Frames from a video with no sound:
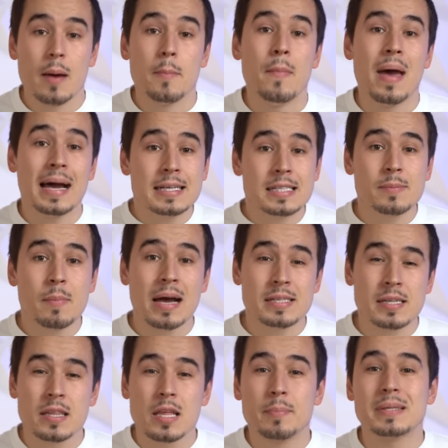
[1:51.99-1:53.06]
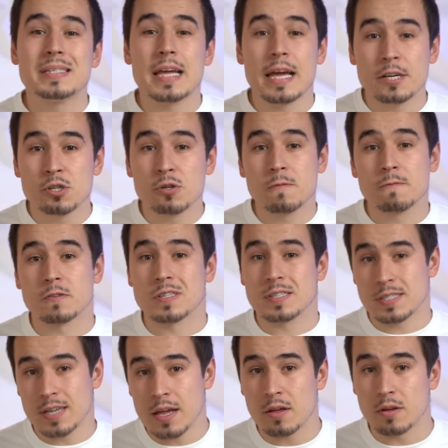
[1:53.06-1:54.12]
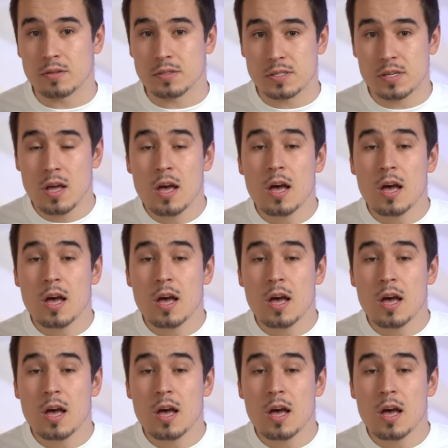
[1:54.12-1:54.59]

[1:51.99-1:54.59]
maximizing the potential for sales.